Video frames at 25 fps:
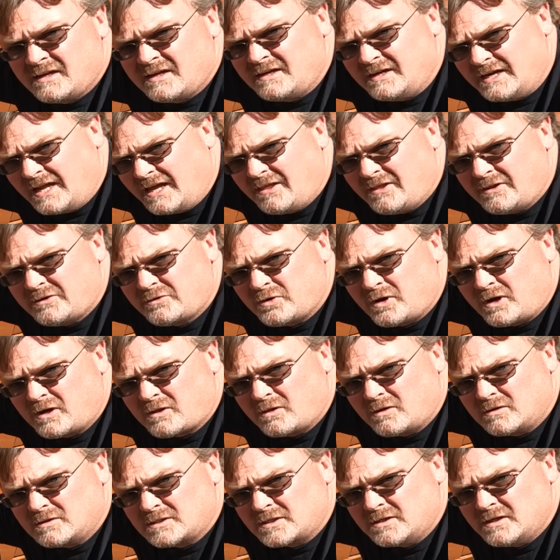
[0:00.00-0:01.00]
Now the truck
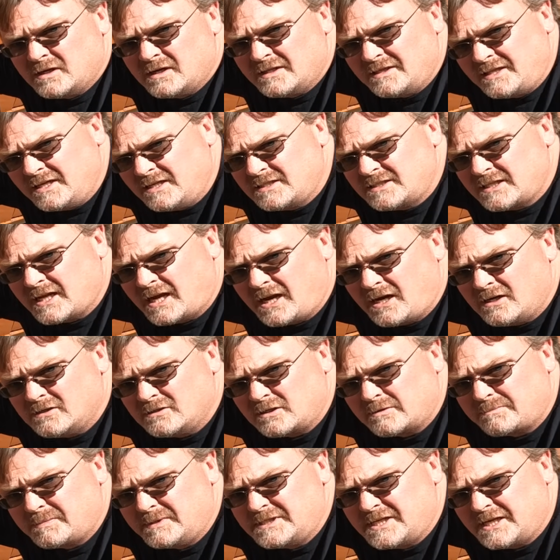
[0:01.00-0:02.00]
looks good, these tires
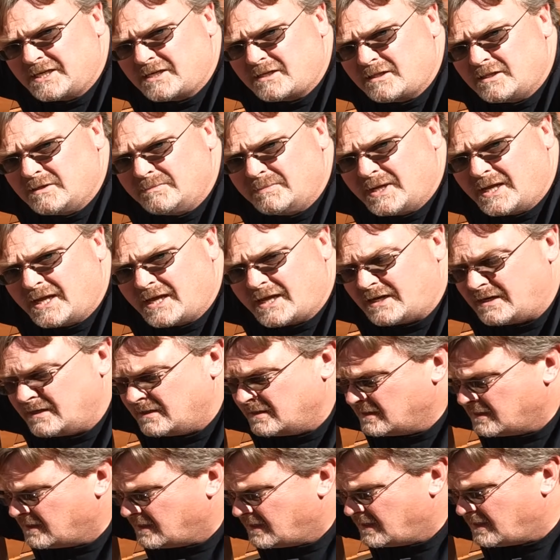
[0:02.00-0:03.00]
look particularly bad.
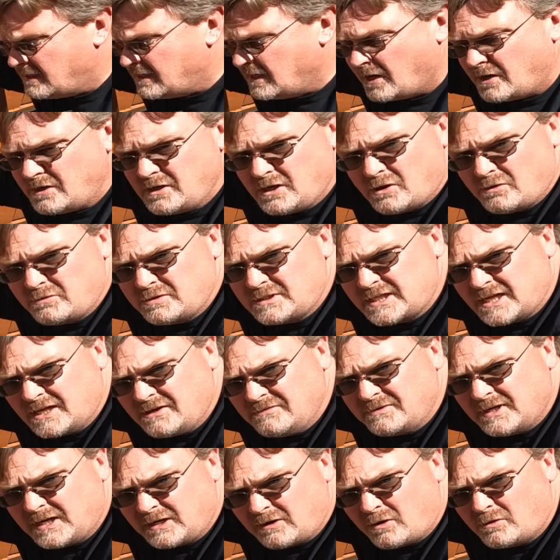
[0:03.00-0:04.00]
Now I know
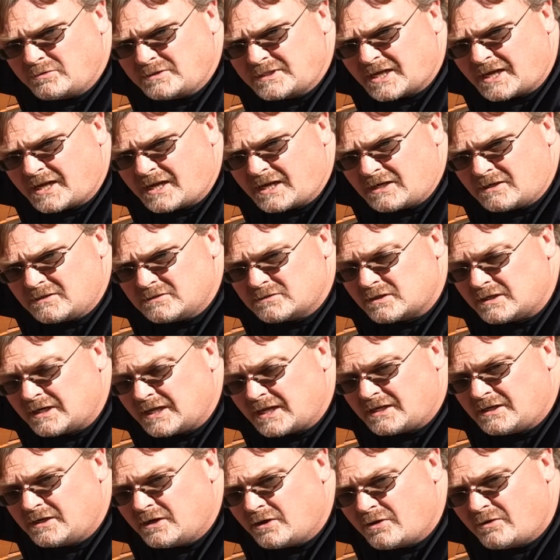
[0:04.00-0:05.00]
Severo tires are
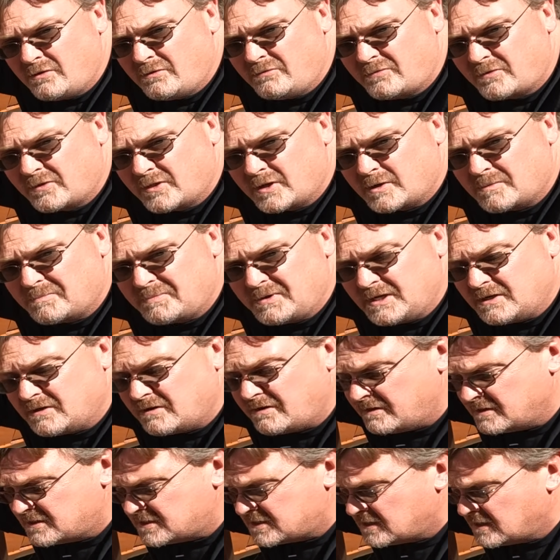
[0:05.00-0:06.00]
not known for their
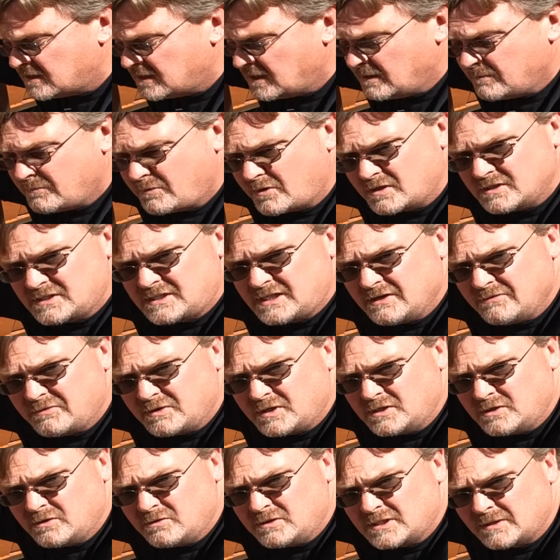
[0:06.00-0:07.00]
appearance. We're going to see if we
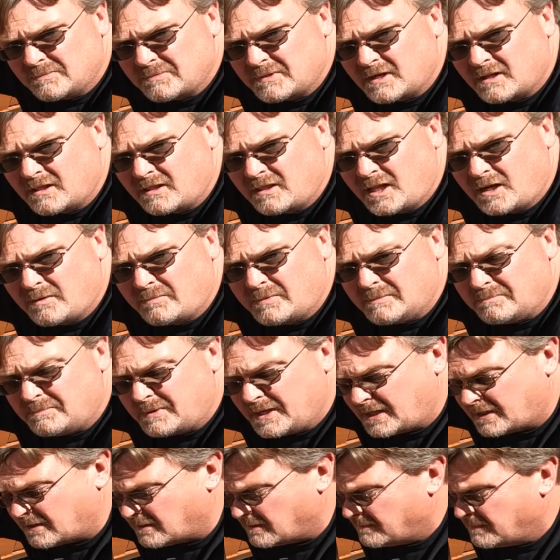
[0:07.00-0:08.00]
can do something a little bit
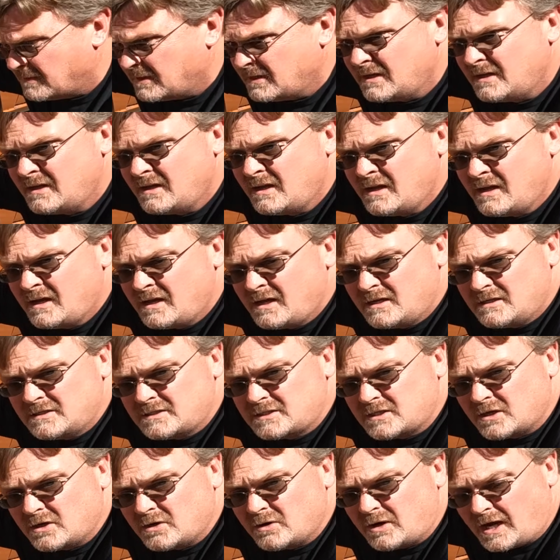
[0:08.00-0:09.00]
better.
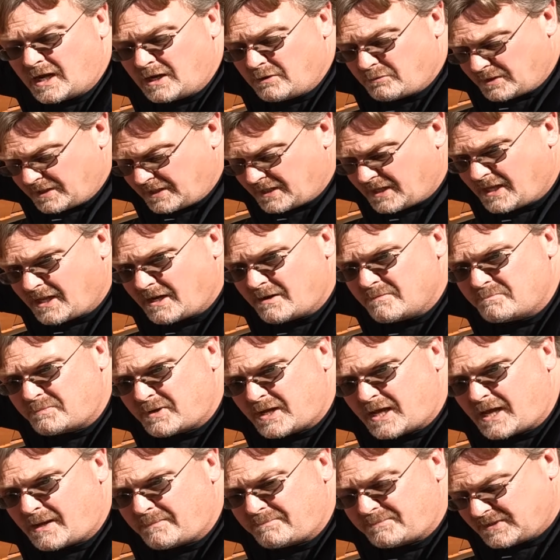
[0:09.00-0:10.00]
So I went ahead and
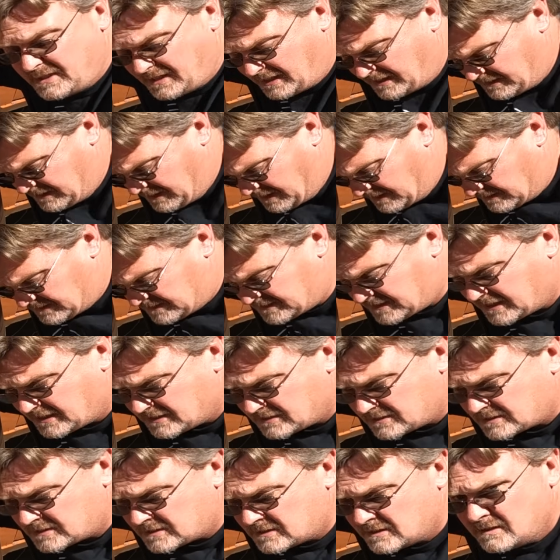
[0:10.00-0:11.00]
popped the 88
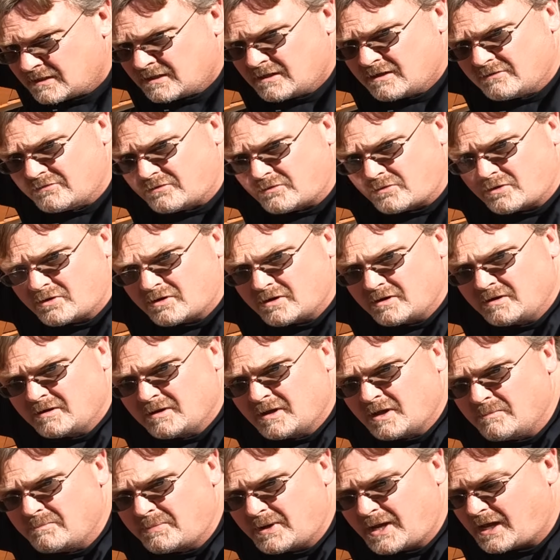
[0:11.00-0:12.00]
cents for
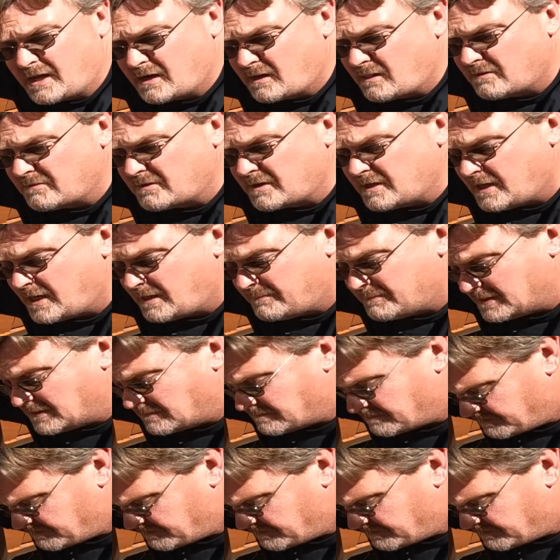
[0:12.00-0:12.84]
a bottle of Comet.